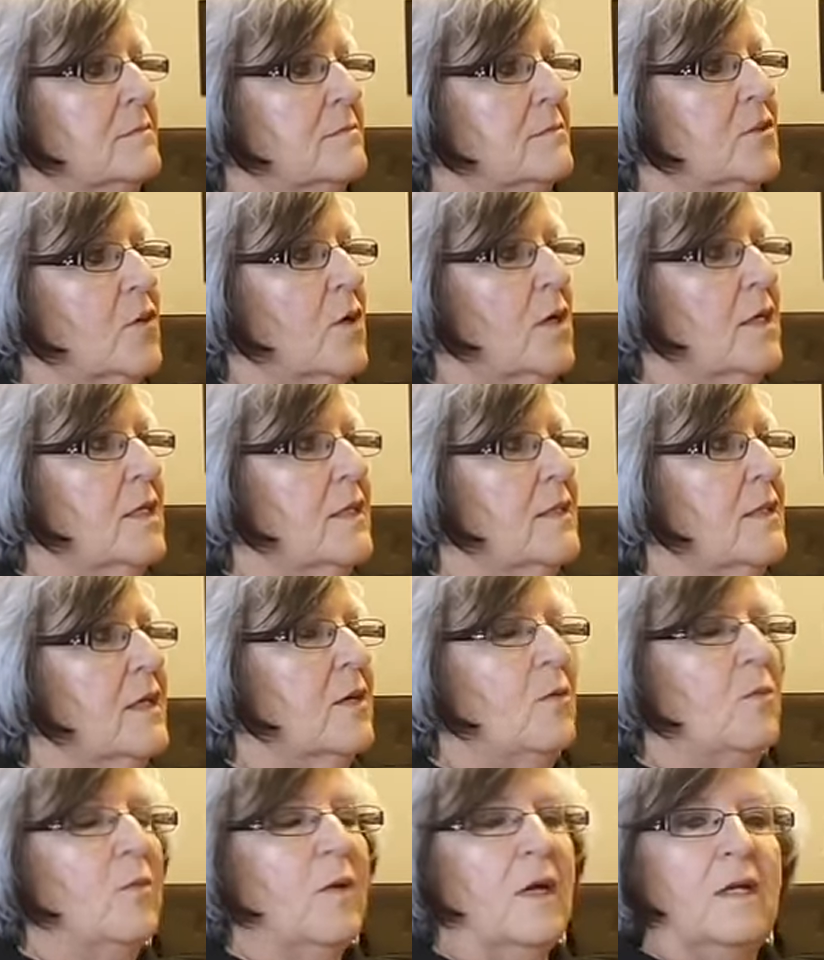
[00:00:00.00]
Trying to think
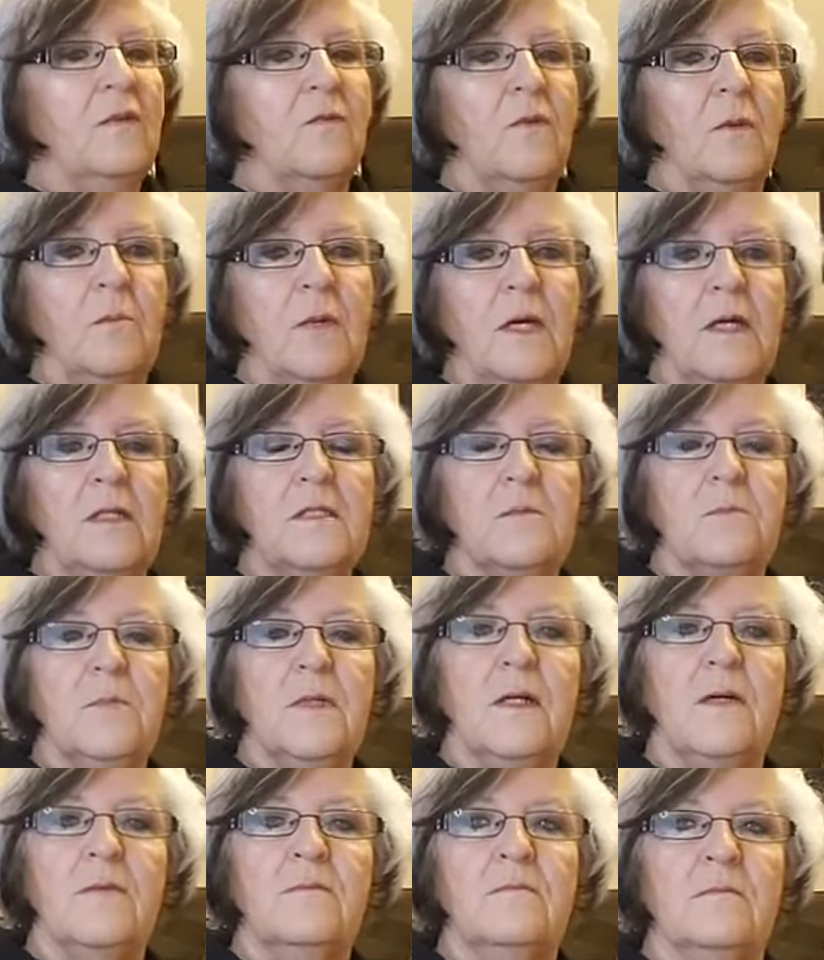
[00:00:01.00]
of what it reminds
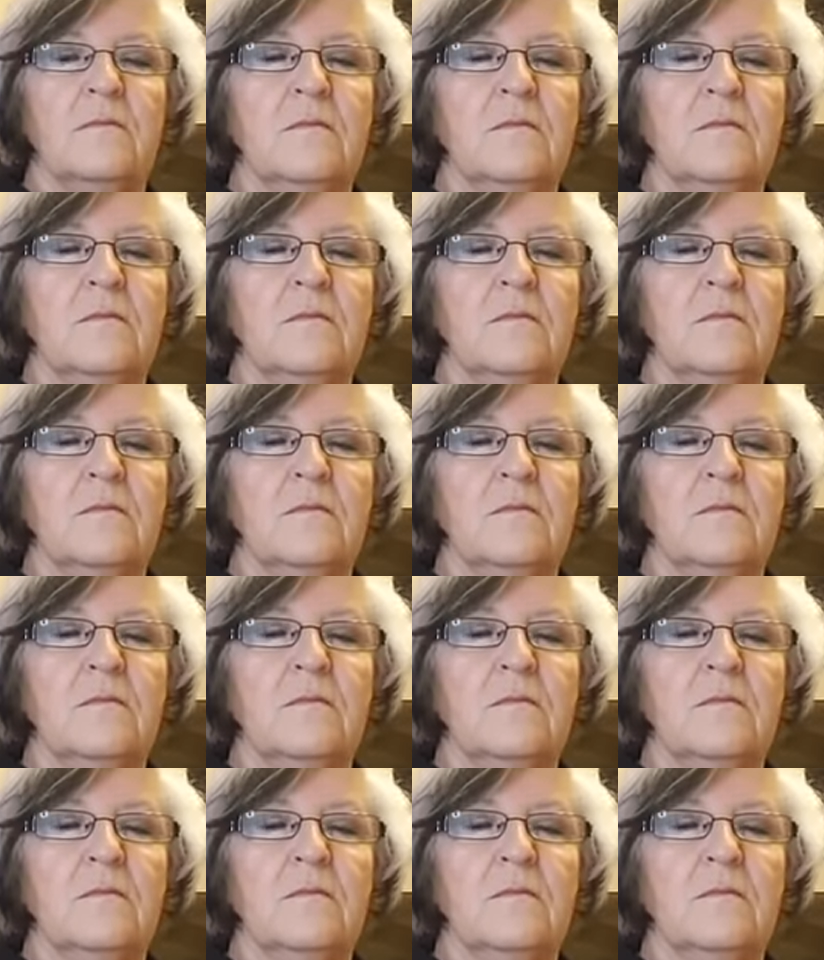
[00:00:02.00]
me of.